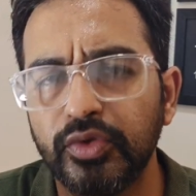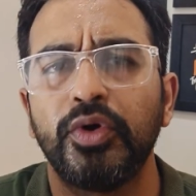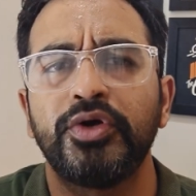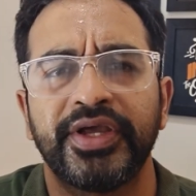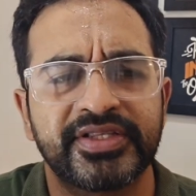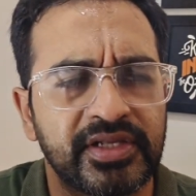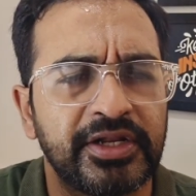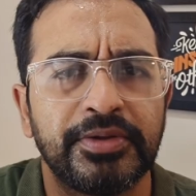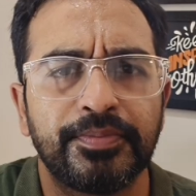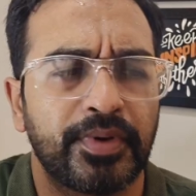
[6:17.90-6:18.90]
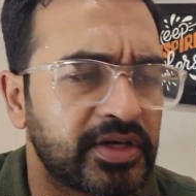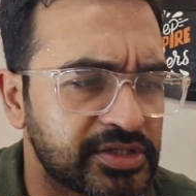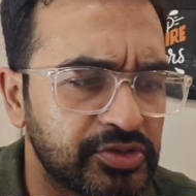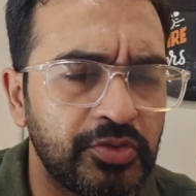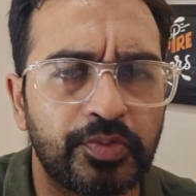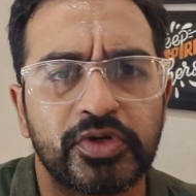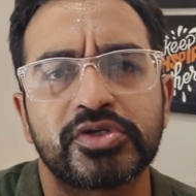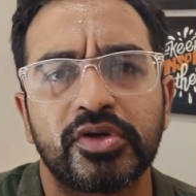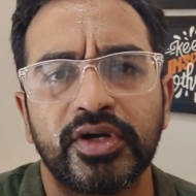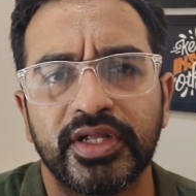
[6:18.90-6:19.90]
You want to excel in implants, do
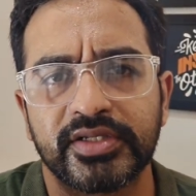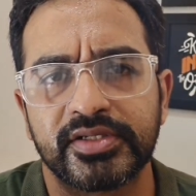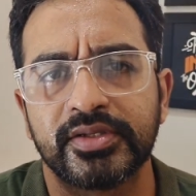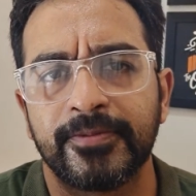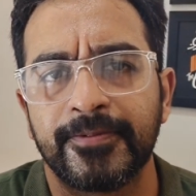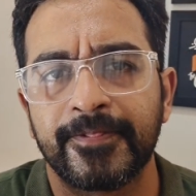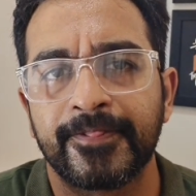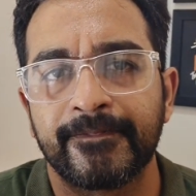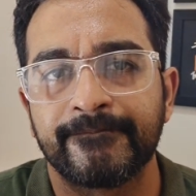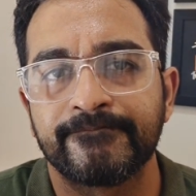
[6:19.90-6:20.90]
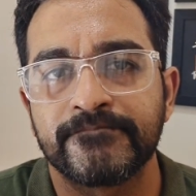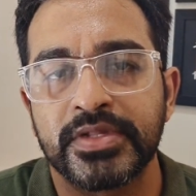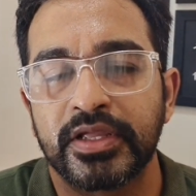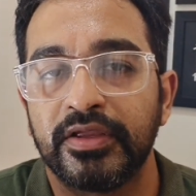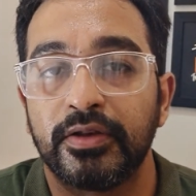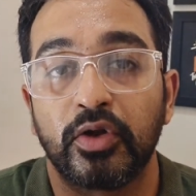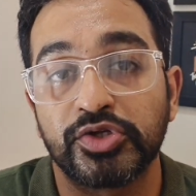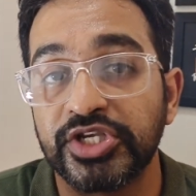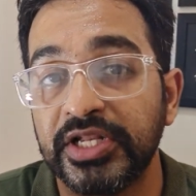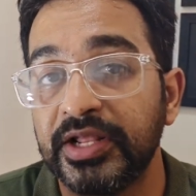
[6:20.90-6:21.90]
prosthodontics.
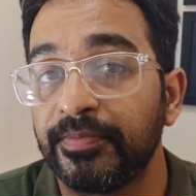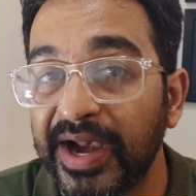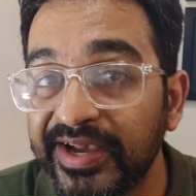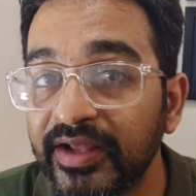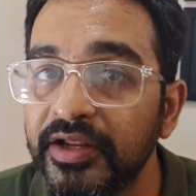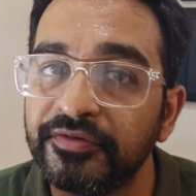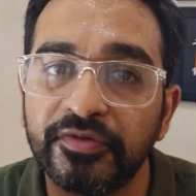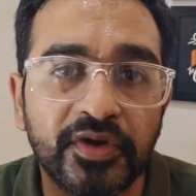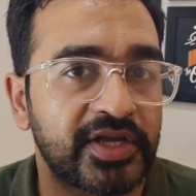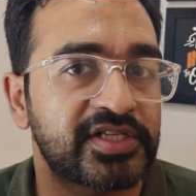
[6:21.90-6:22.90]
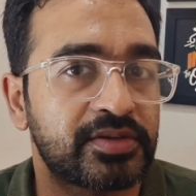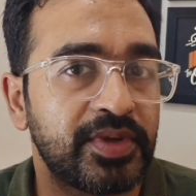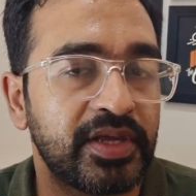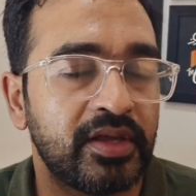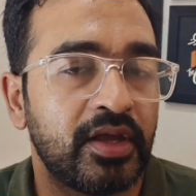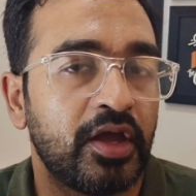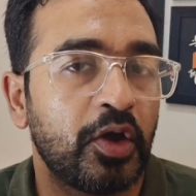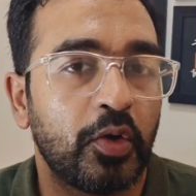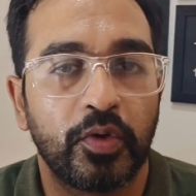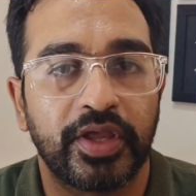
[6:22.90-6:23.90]
Logically and practically, if you ask me,
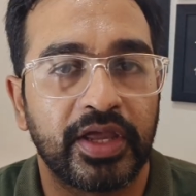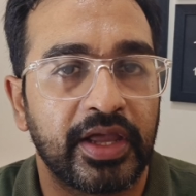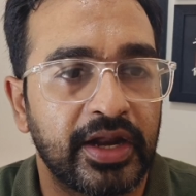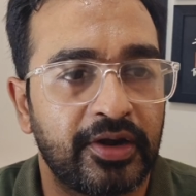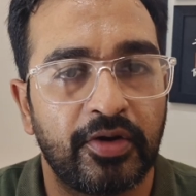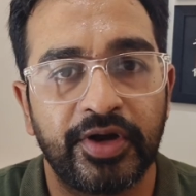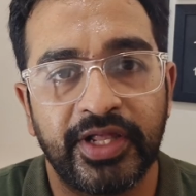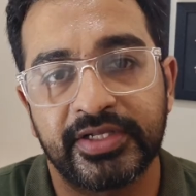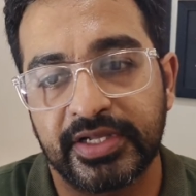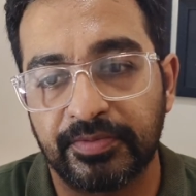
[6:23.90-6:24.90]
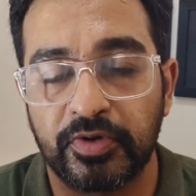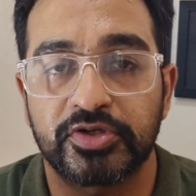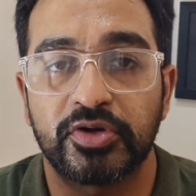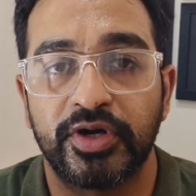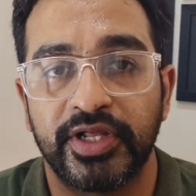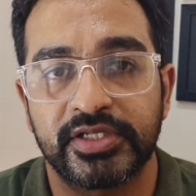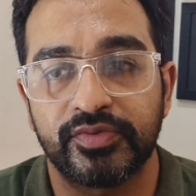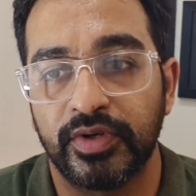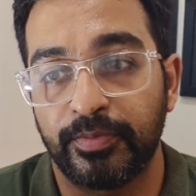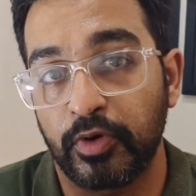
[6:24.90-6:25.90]
okay, endodontics and
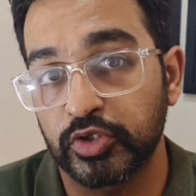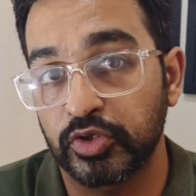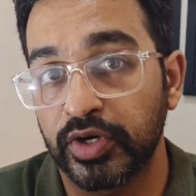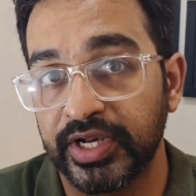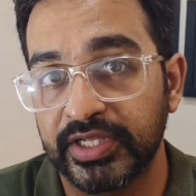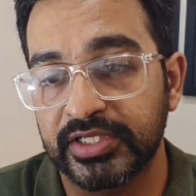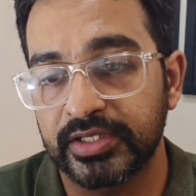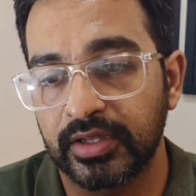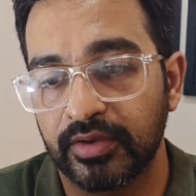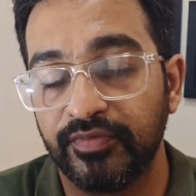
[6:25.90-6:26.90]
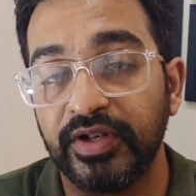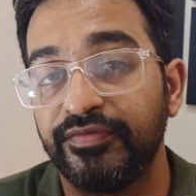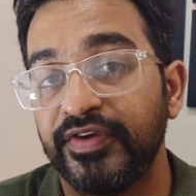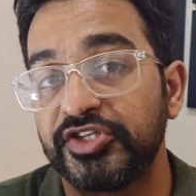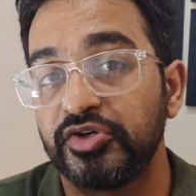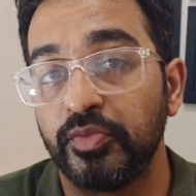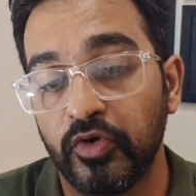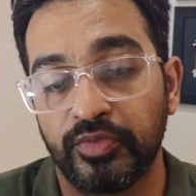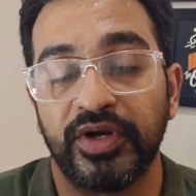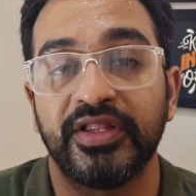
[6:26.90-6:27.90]
prosthodontics, will fetch you
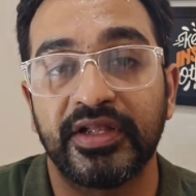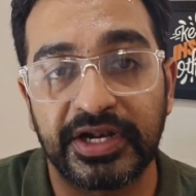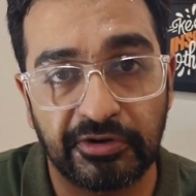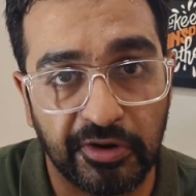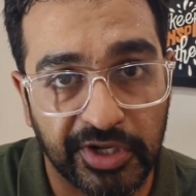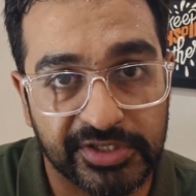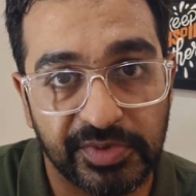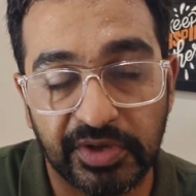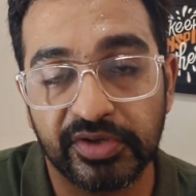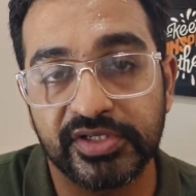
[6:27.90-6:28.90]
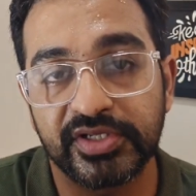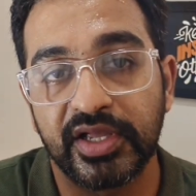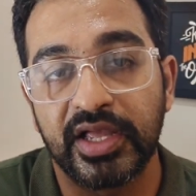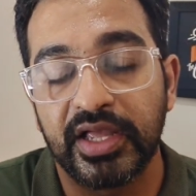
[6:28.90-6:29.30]
more money than endodontics, because